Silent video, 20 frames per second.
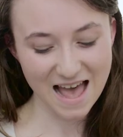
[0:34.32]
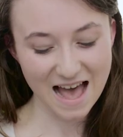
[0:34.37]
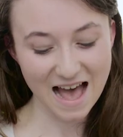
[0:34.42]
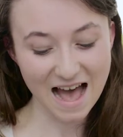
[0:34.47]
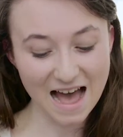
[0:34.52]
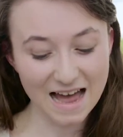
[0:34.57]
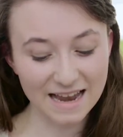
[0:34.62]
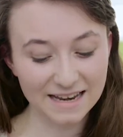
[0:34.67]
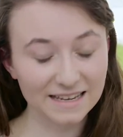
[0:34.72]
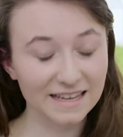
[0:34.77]

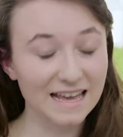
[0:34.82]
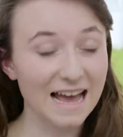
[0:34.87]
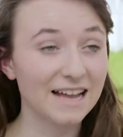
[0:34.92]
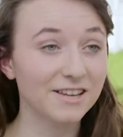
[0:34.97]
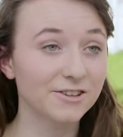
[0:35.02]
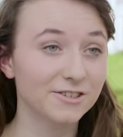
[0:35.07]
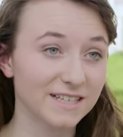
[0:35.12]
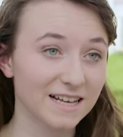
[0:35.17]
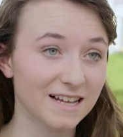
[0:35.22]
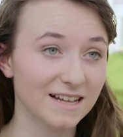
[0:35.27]
And
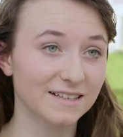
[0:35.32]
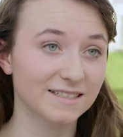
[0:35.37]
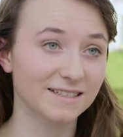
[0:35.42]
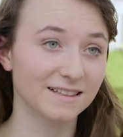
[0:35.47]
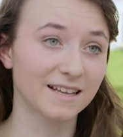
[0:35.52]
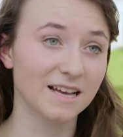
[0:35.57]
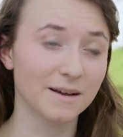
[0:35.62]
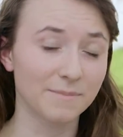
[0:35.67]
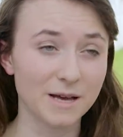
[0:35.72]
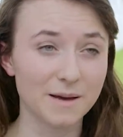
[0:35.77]
can you tell us a
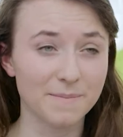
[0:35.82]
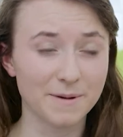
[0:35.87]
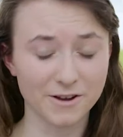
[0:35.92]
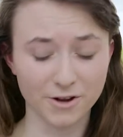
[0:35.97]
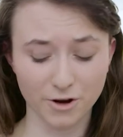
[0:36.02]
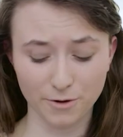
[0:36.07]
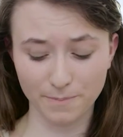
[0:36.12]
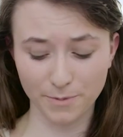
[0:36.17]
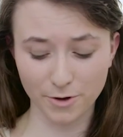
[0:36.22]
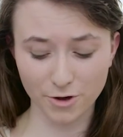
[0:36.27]
little bit about
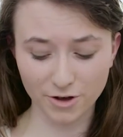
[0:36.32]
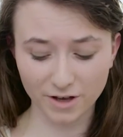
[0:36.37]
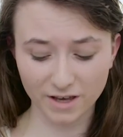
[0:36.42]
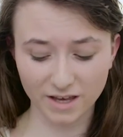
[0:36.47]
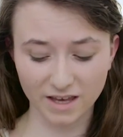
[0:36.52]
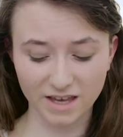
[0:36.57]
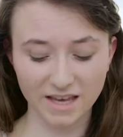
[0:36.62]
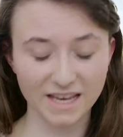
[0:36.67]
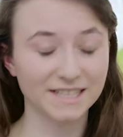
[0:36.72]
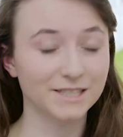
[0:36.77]
your book,
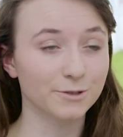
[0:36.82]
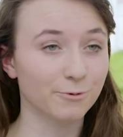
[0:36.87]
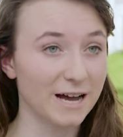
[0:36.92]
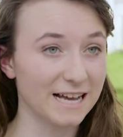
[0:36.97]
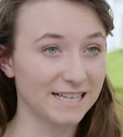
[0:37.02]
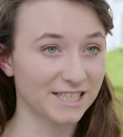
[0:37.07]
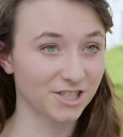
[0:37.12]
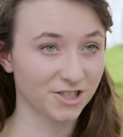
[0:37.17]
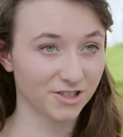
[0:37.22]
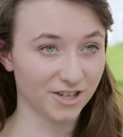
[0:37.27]

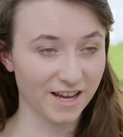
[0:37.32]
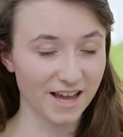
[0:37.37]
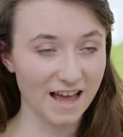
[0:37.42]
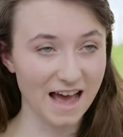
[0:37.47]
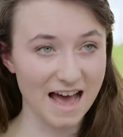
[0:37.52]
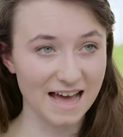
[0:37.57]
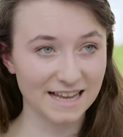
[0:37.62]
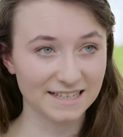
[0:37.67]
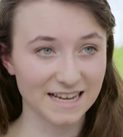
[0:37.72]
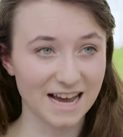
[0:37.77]
East-West Street,
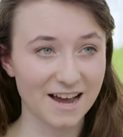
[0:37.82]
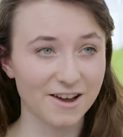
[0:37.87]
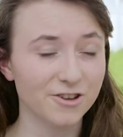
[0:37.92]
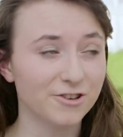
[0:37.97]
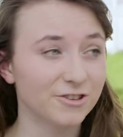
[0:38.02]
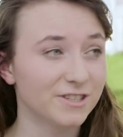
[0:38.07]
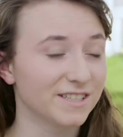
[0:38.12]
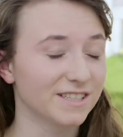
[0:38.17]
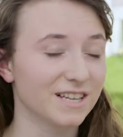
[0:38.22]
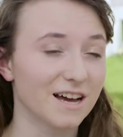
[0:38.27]
and how
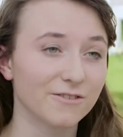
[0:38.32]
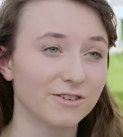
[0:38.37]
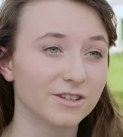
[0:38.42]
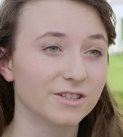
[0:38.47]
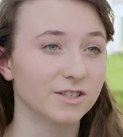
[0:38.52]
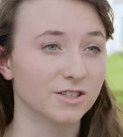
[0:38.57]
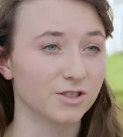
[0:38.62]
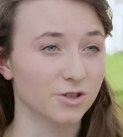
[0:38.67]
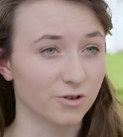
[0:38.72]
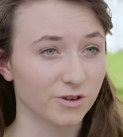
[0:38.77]
you
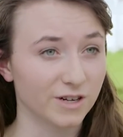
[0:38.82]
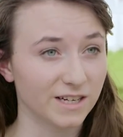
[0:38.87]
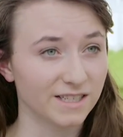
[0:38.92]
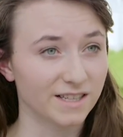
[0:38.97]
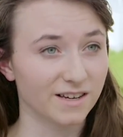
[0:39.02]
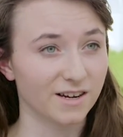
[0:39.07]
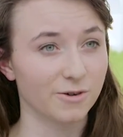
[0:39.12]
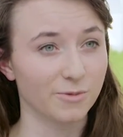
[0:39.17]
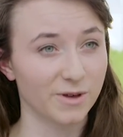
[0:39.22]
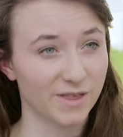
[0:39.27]
discovered the stories
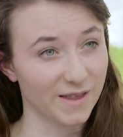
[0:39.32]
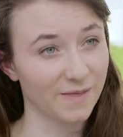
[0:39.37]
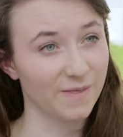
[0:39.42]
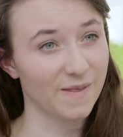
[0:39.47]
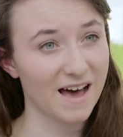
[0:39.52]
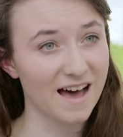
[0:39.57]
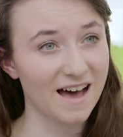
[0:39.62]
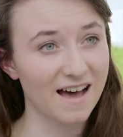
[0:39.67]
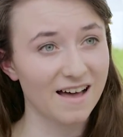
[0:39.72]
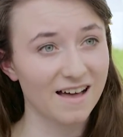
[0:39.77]
that are within
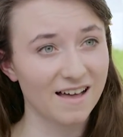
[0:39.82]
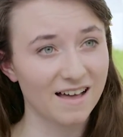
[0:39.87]
that?